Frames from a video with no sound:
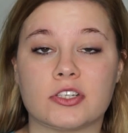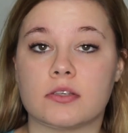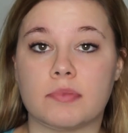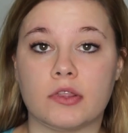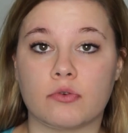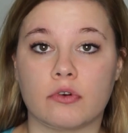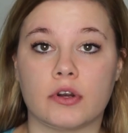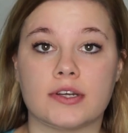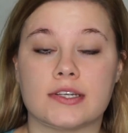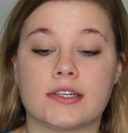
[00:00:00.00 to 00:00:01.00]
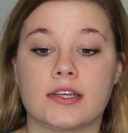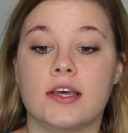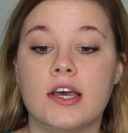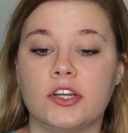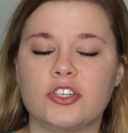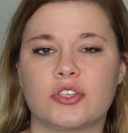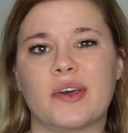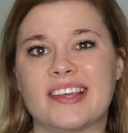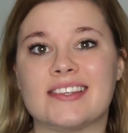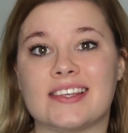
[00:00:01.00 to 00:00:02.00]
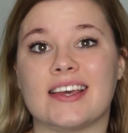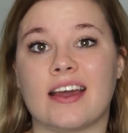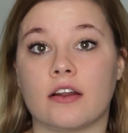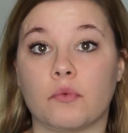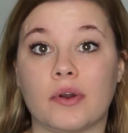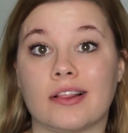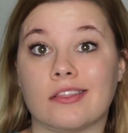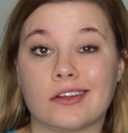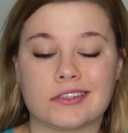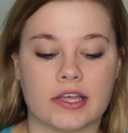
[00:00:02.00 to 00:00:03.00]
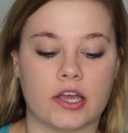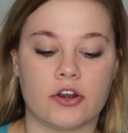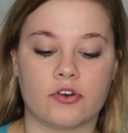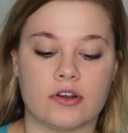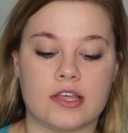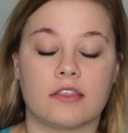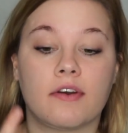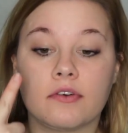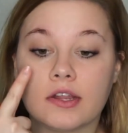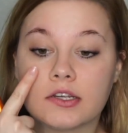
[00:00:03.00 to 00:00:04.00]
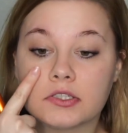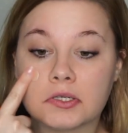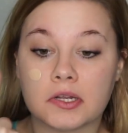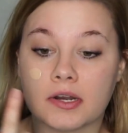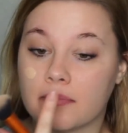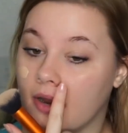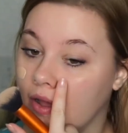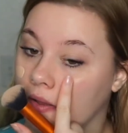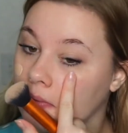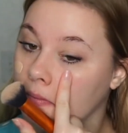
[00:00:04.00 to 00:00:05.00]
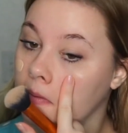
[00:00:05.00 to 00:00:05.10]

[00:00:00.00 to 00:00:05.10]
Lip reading: just speed through it just so I can see kind of what it looks like underneath foundation, and I'm not,